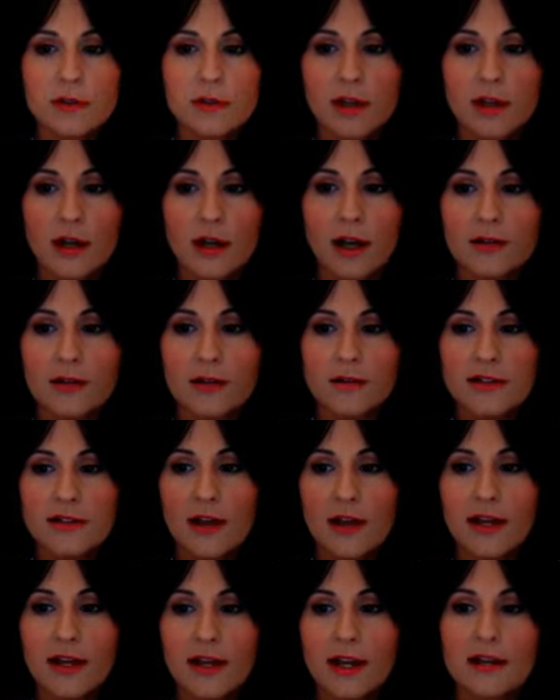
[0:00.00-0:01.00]

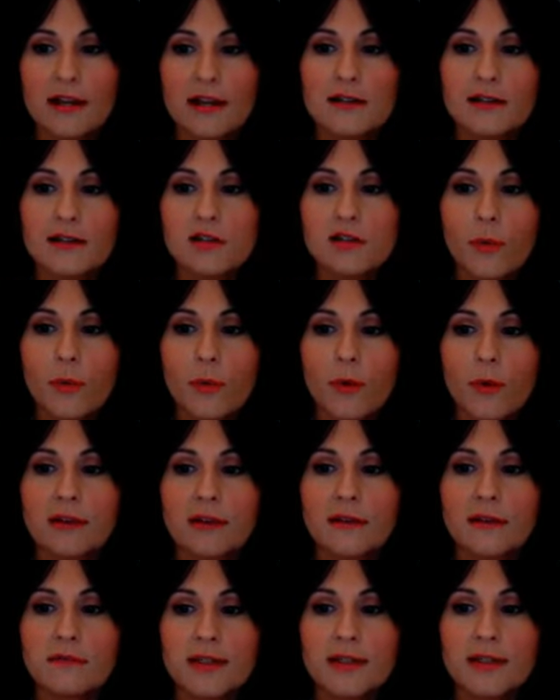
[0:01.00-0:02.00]
Sally Hansen spray
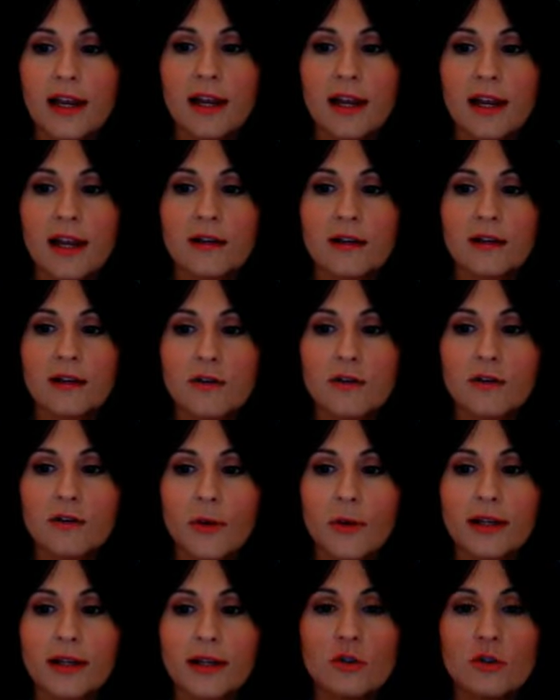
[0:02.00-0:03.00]
tan or
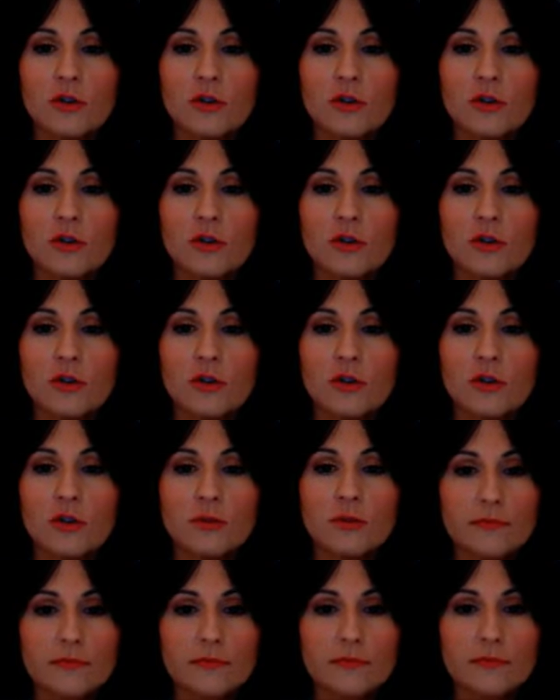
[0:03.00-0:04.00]
spray legs
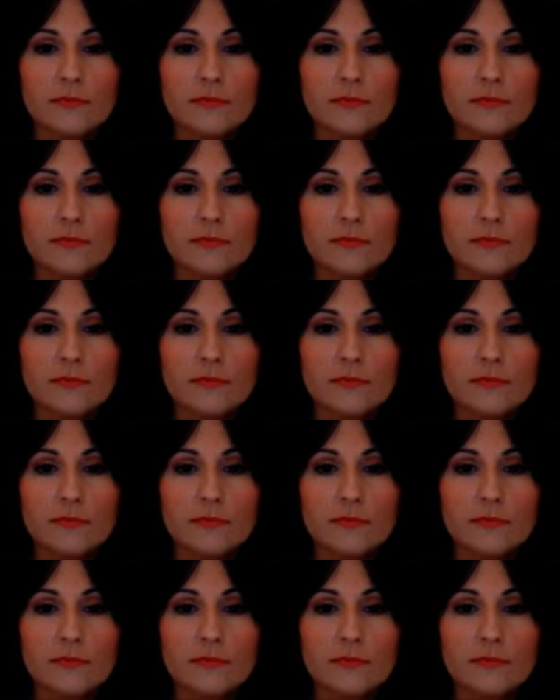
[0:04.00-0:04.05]
to